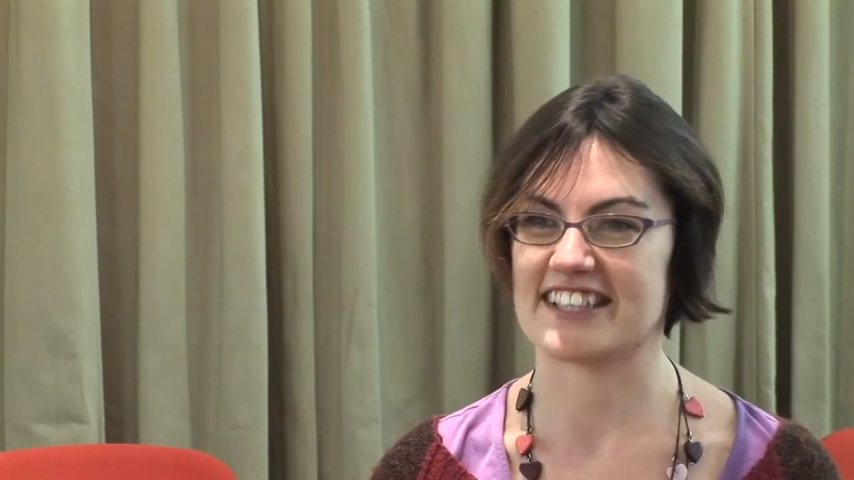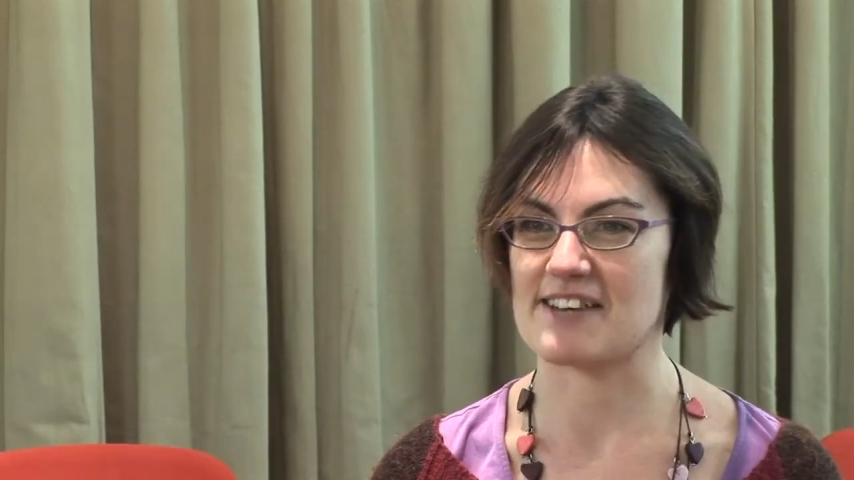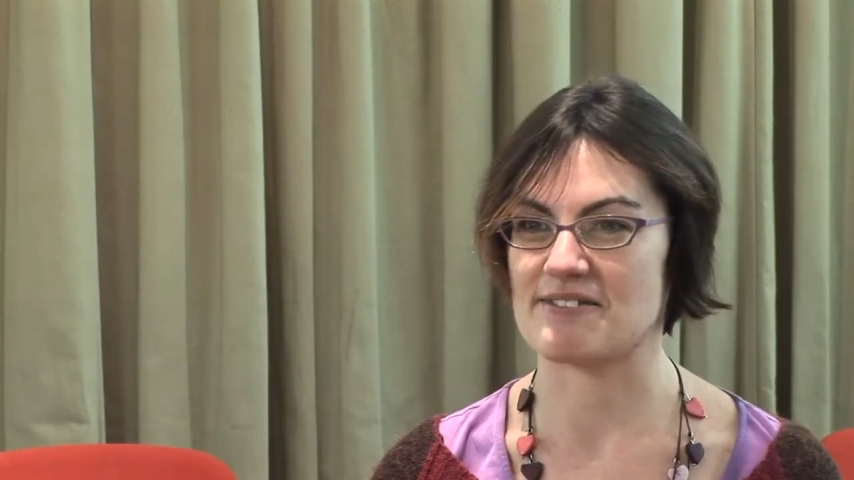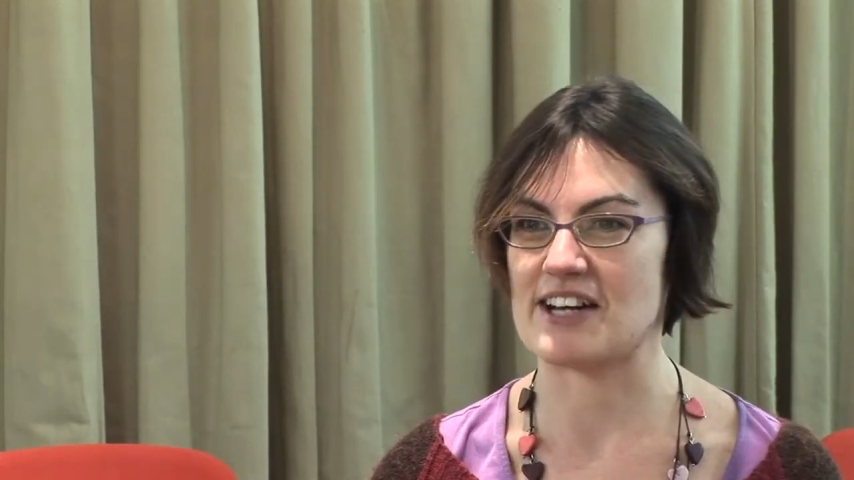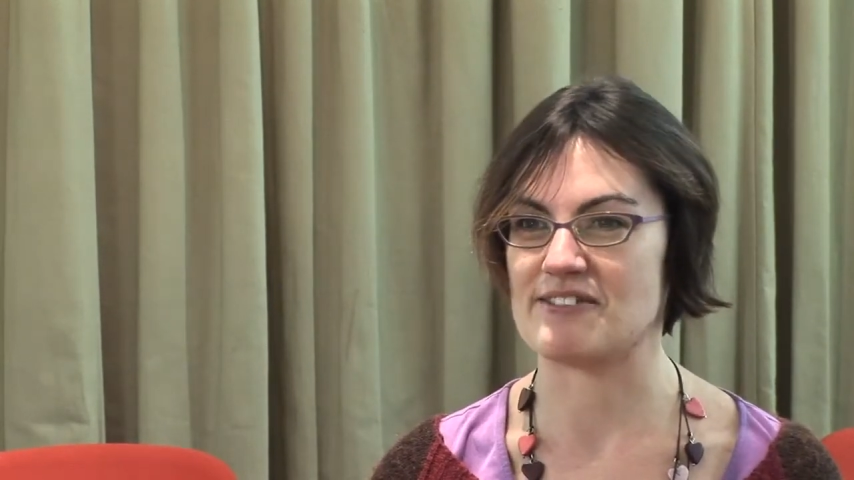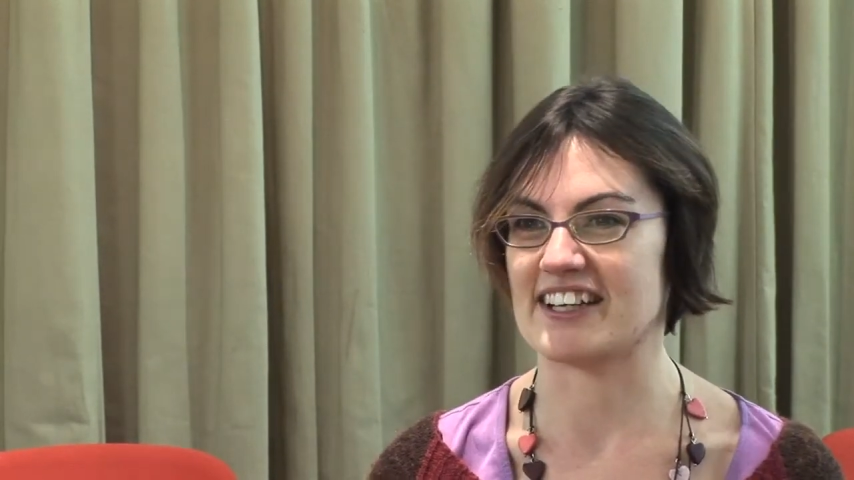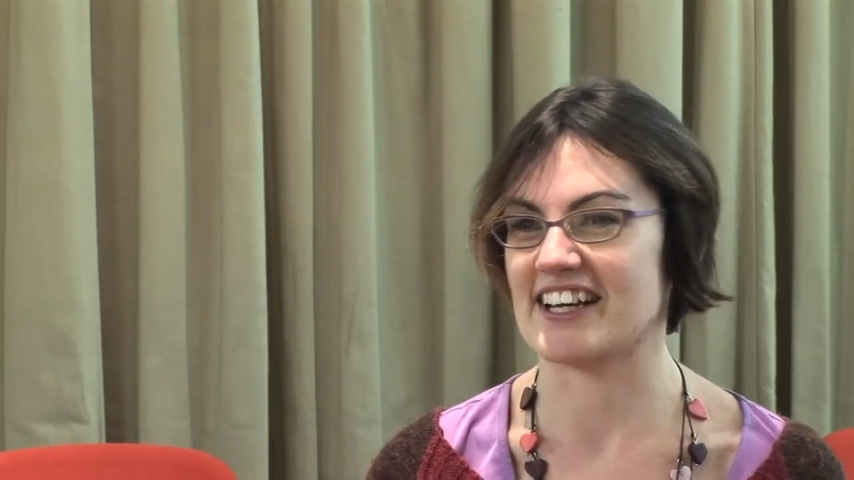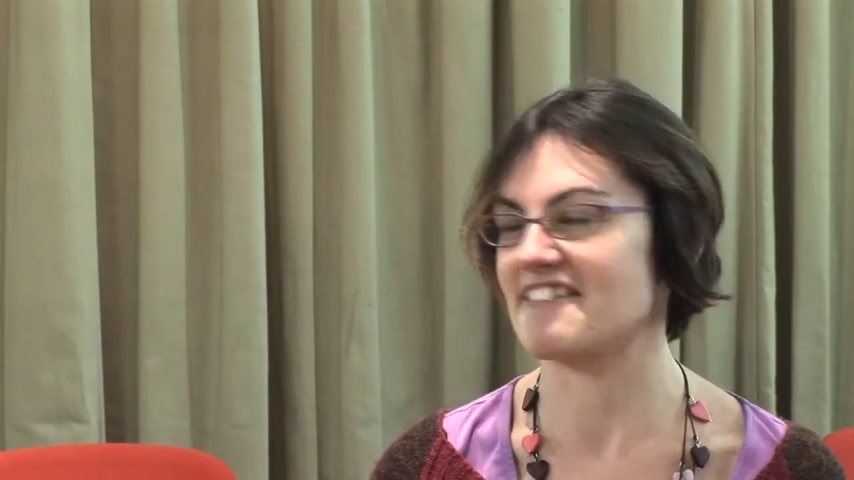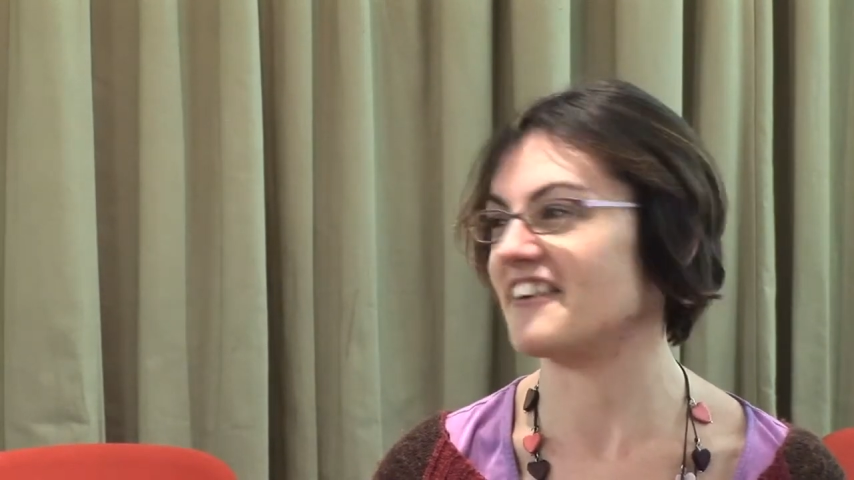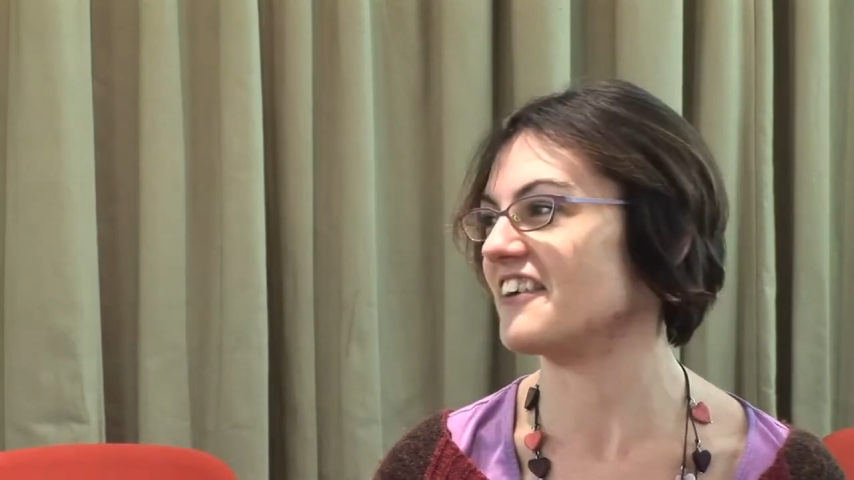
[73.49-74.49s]
that moment and I
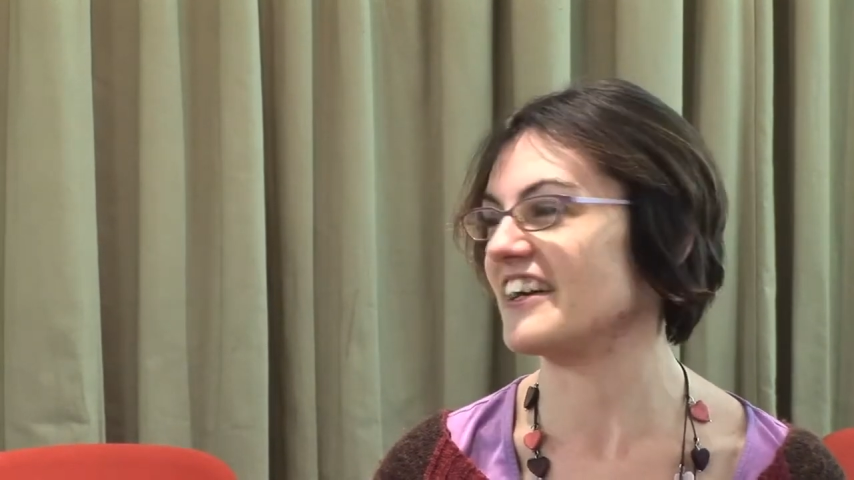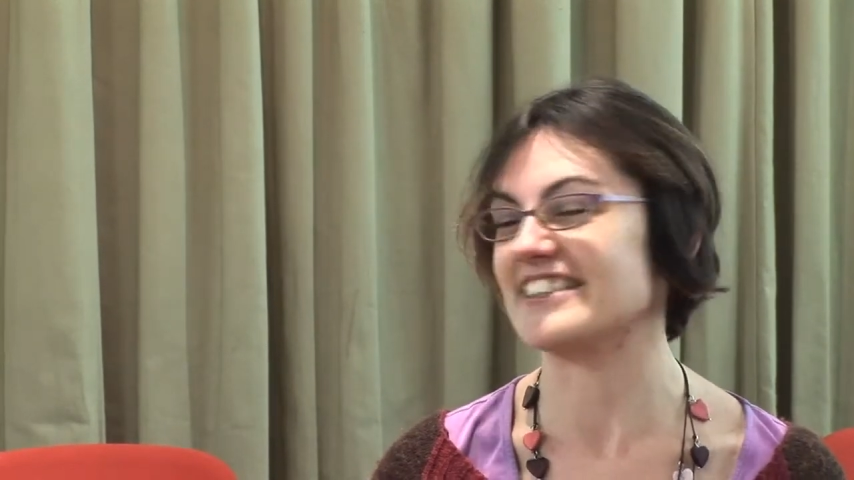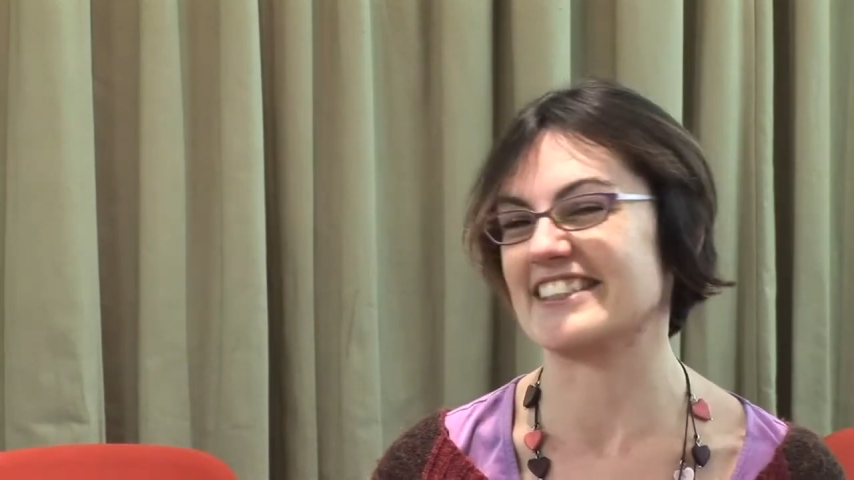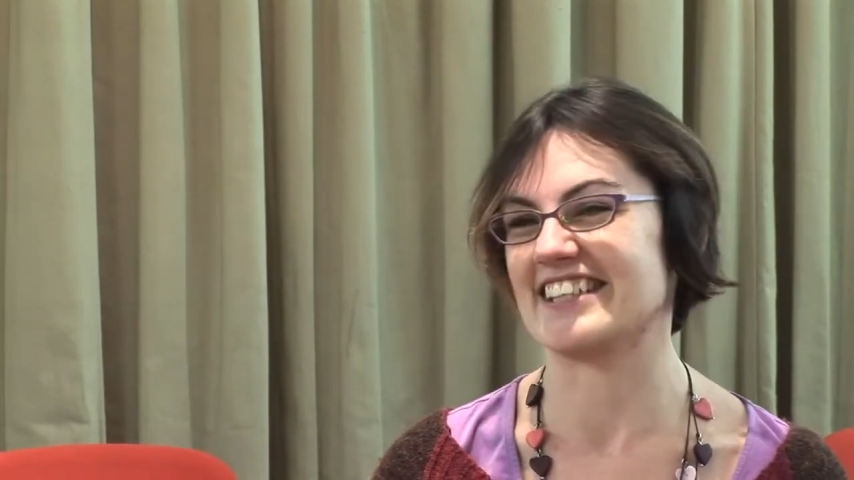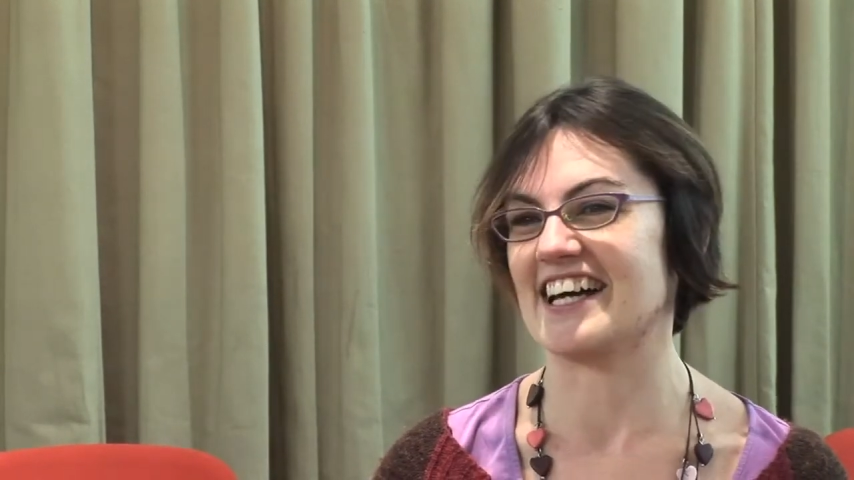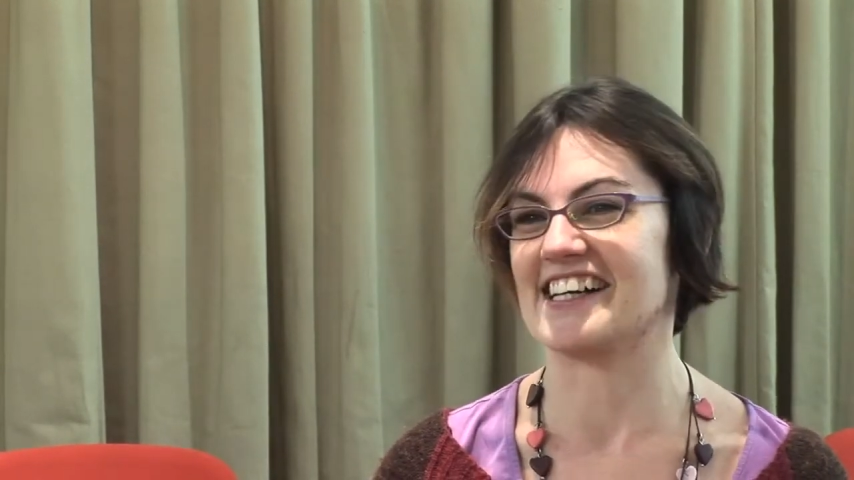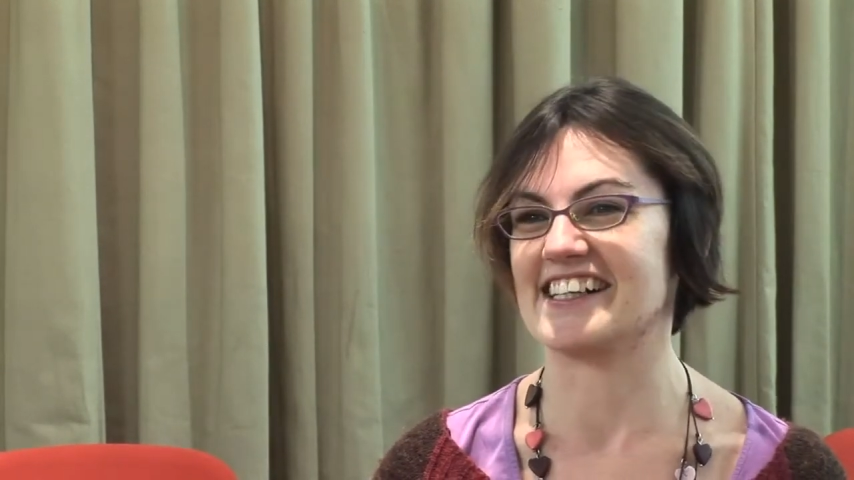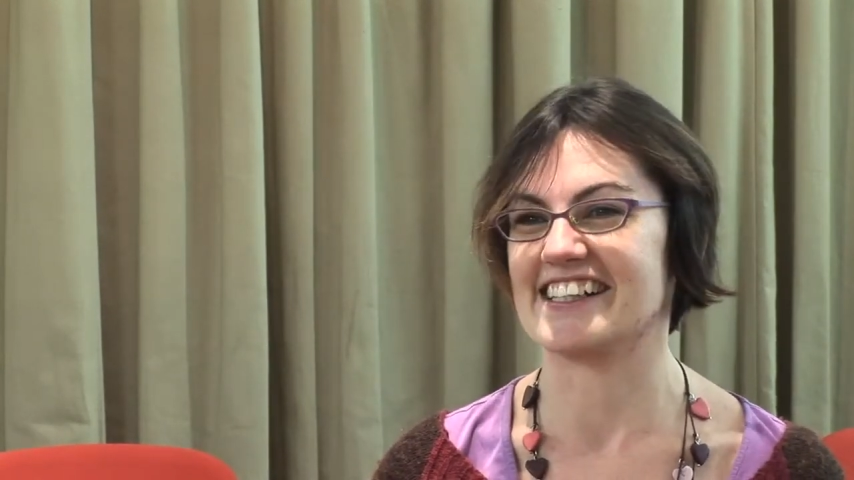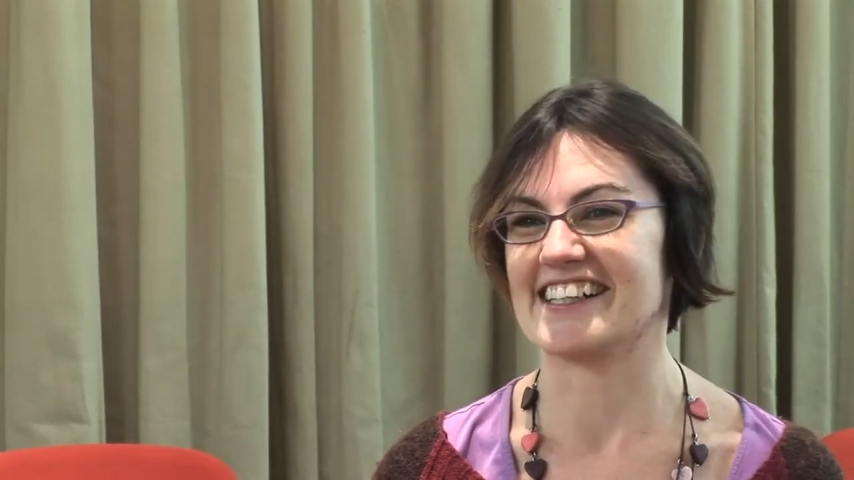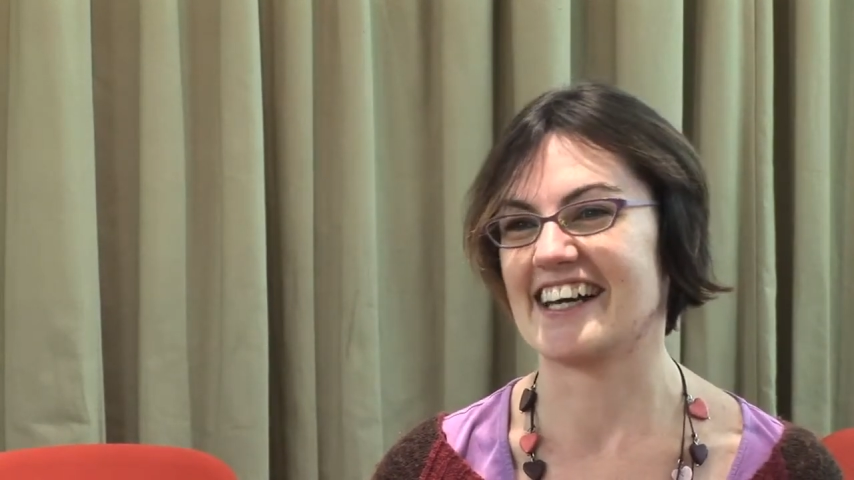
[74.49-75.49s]
thought it's a sign